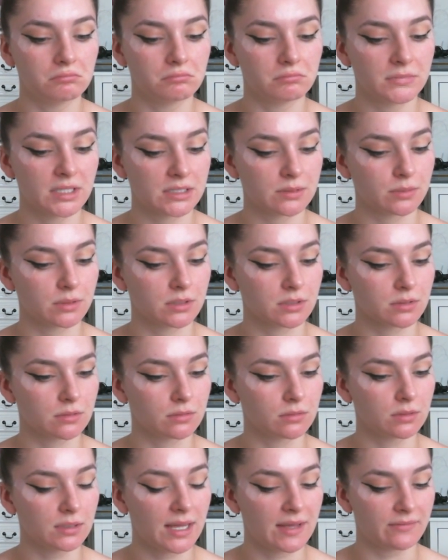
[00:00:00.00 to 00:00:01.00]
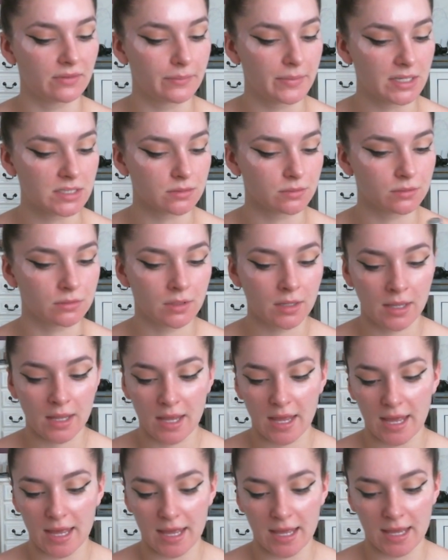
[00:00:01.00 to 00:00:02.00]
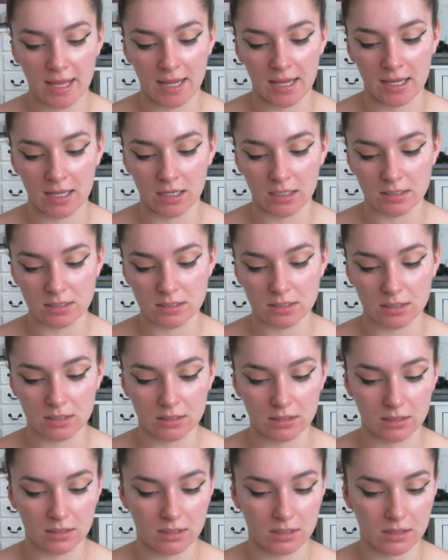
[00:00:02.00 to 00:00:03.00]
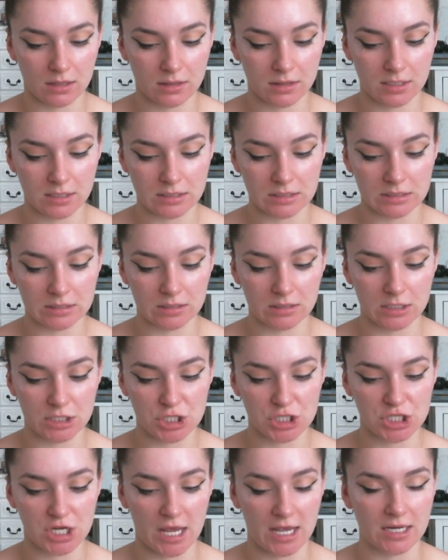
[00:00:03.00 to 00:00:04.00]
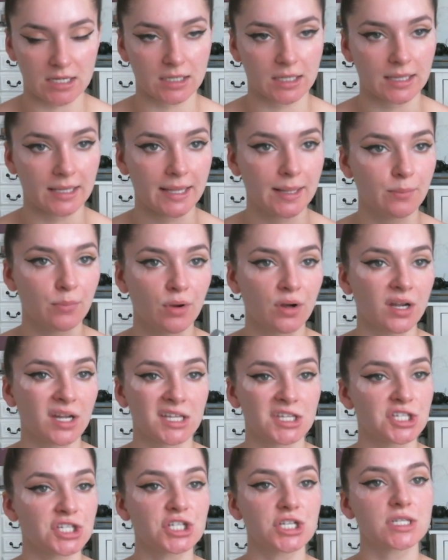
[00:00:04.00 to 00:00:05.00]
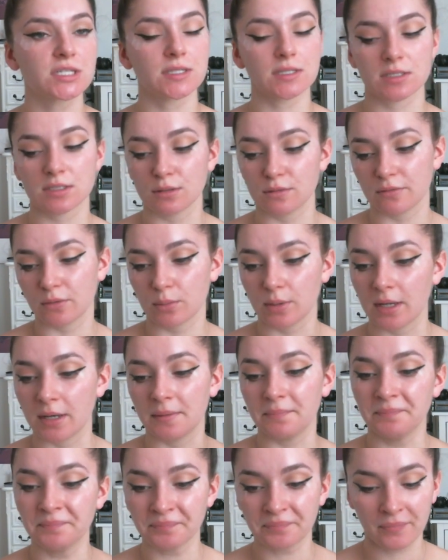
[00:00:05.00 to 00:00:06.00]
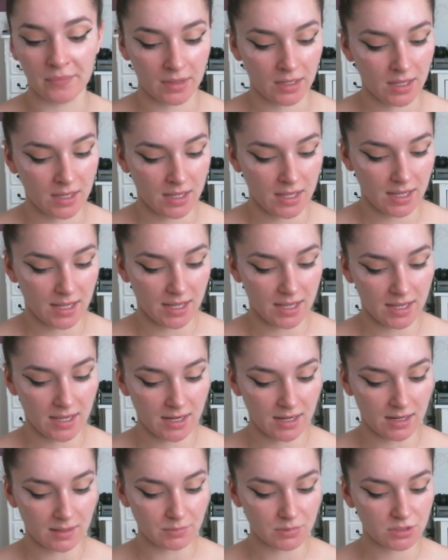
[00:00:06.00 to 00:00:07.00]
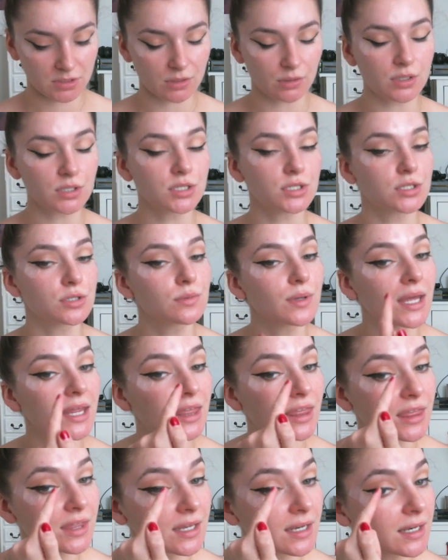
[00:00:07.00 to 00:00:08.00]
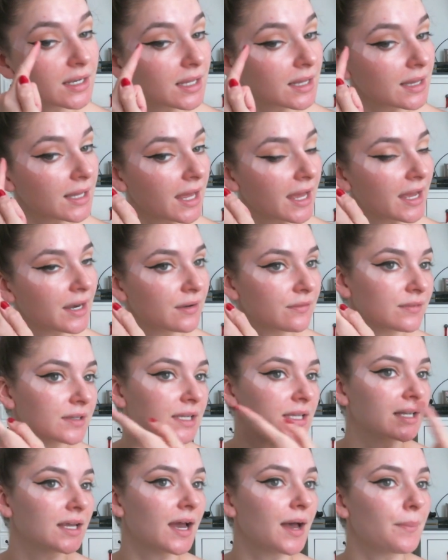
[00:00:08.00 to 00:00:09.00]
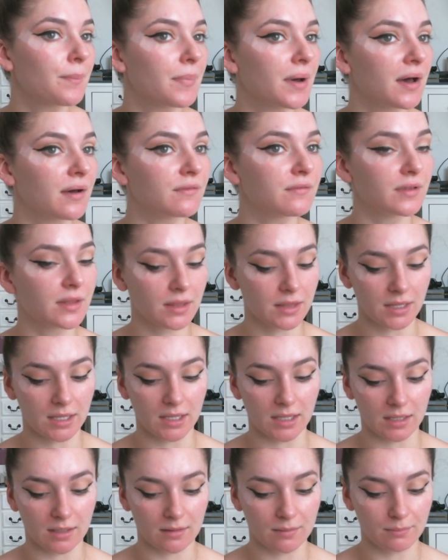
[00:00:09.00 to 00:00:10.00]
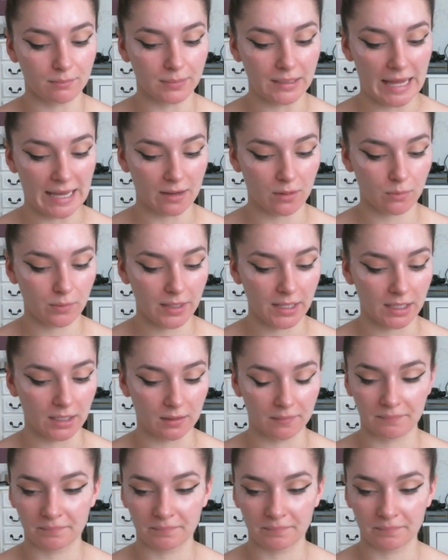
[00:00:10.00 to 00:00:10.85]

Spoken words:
that's what it's called, Heavy Metal, and this is in the shade Glam Rock, it's just the silver one. And I'm just going to do a thin line of glitter above the black wing.